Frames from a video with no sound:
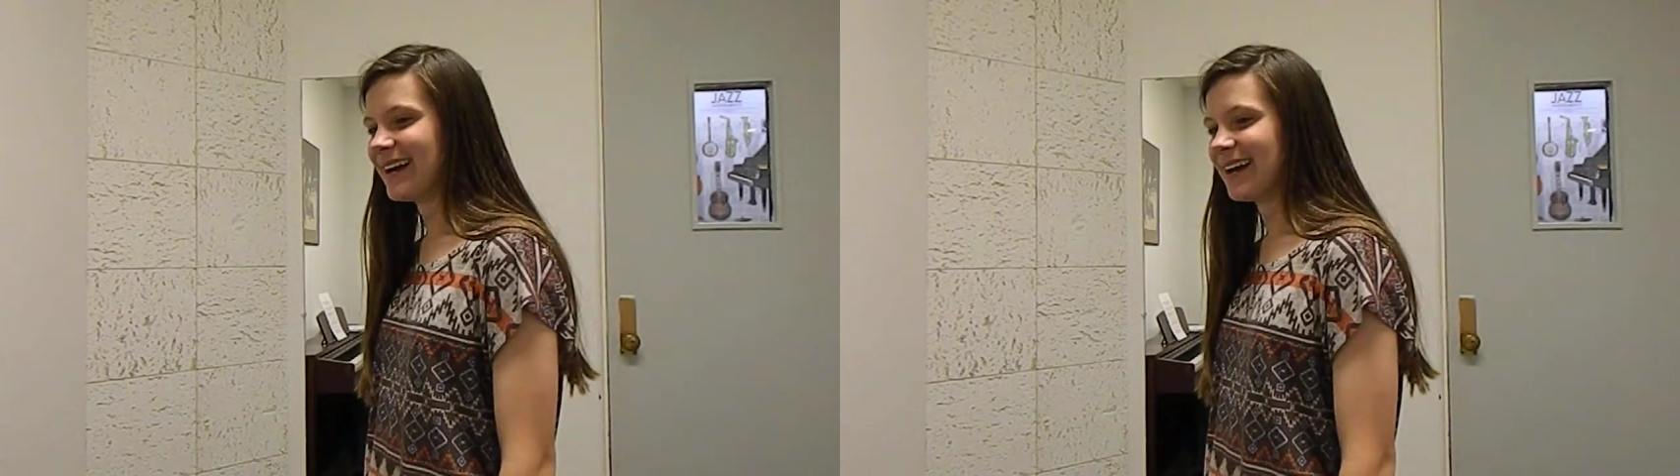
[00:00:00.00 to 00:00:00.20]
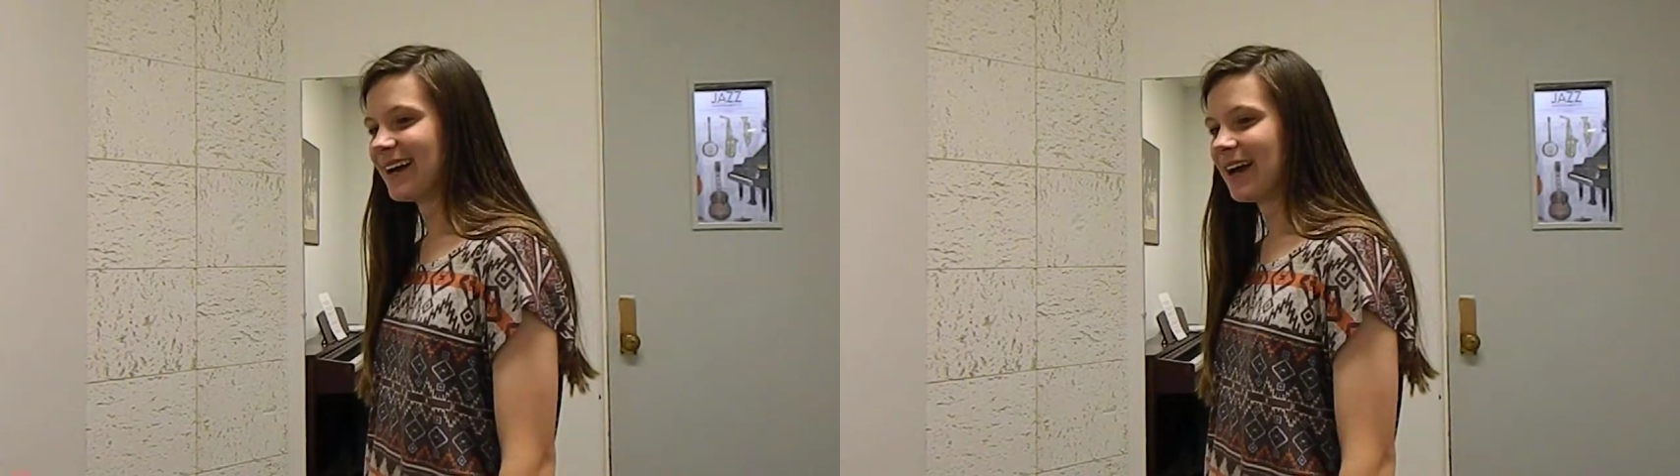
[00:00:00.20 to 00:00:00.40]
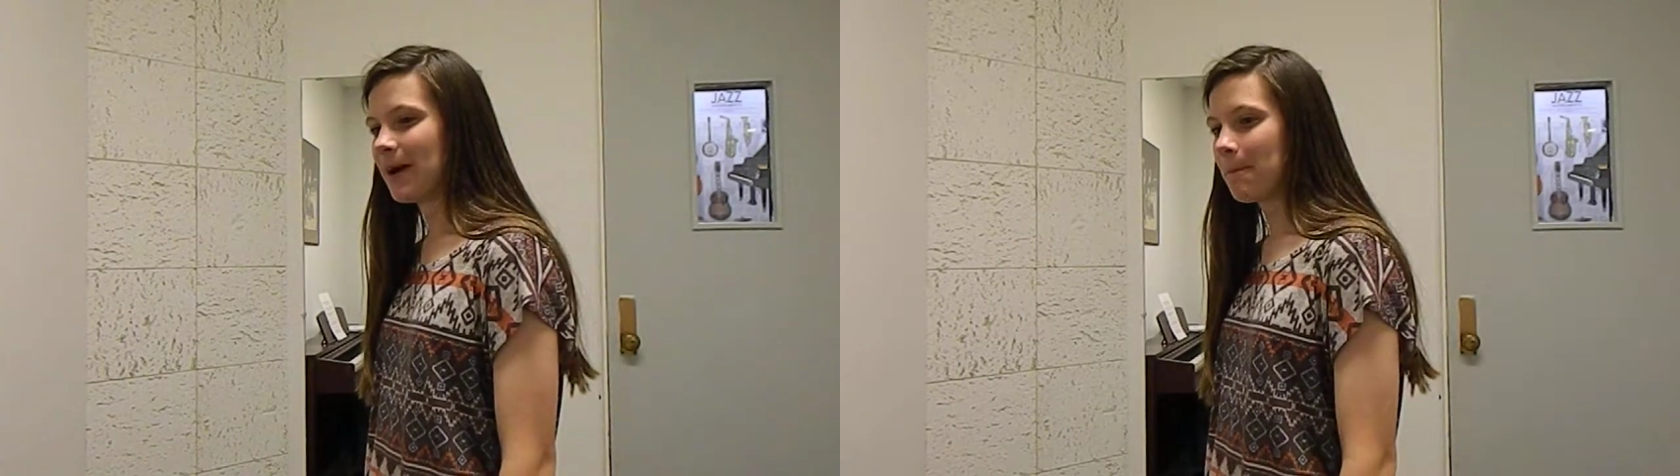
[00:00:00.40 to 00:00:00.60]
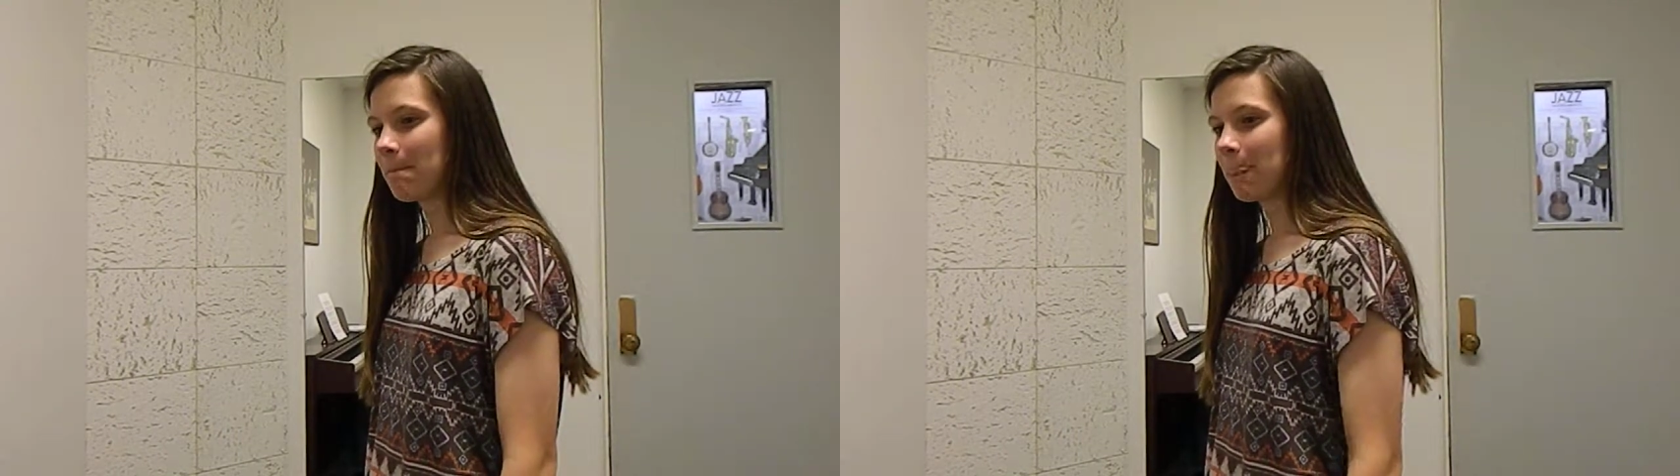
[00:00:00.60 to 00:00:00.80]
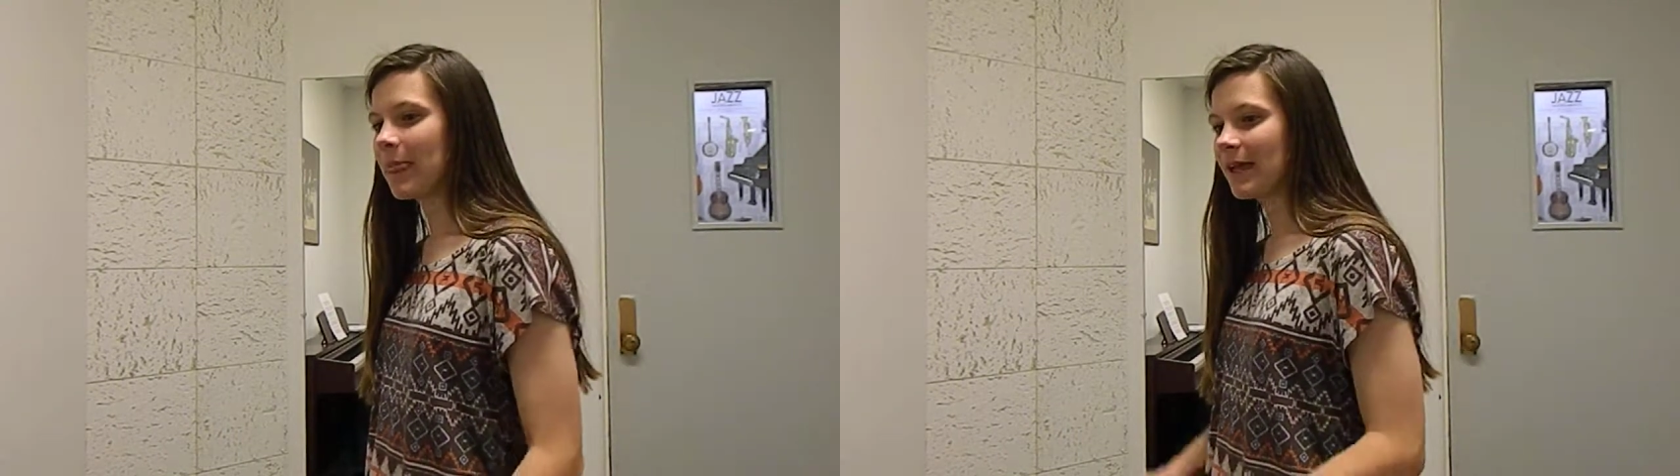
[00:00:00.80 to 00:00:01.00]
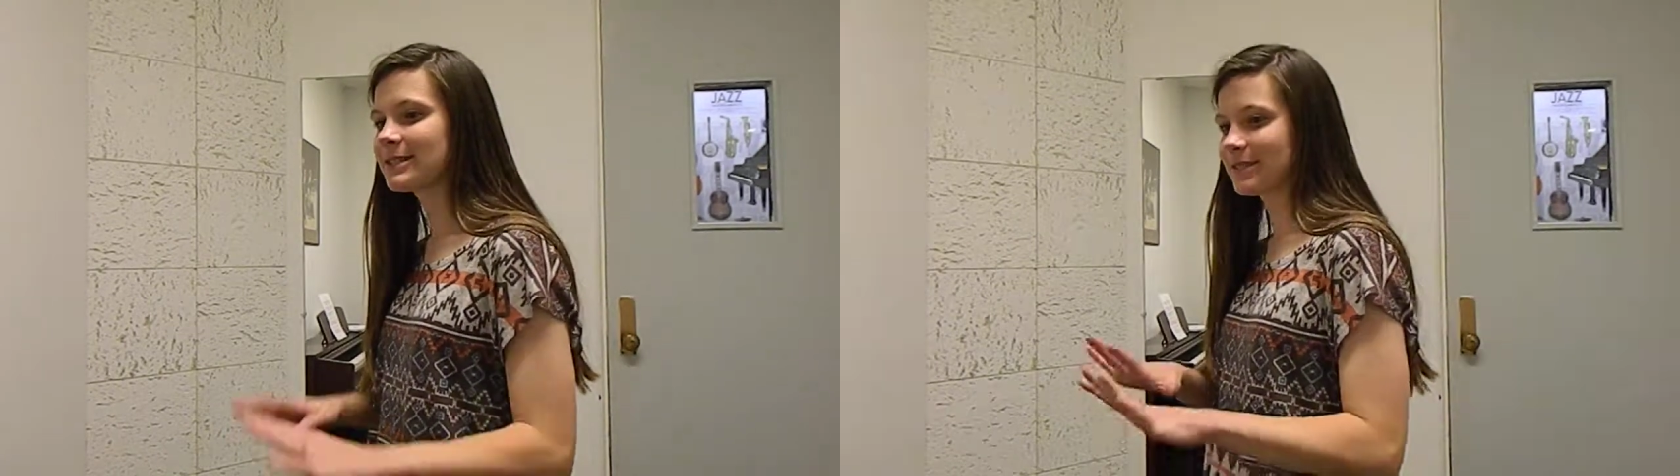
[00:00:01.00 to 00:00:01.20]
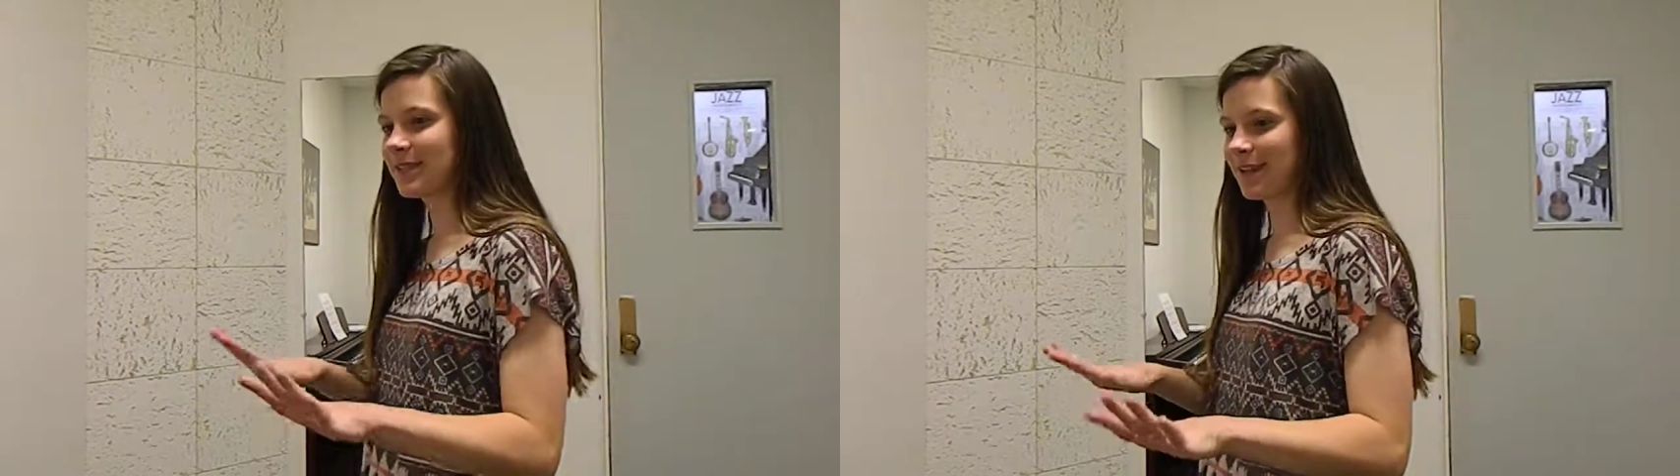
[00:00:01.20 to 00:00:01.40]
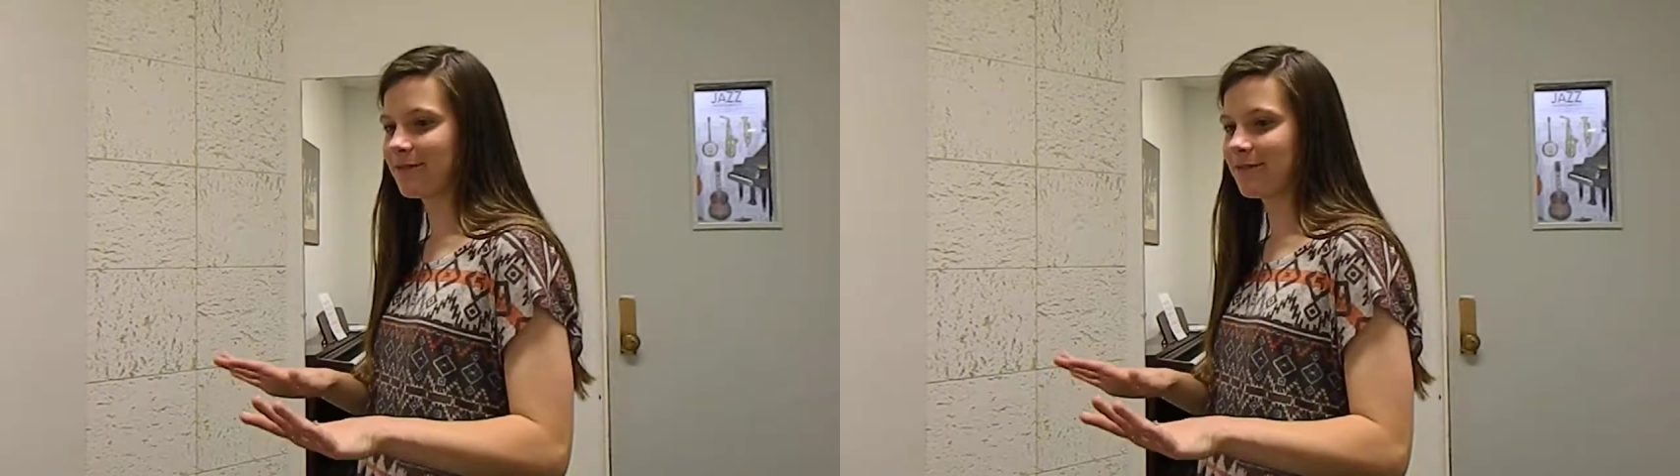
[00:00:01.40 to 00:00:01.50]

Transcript: there's so few vowels.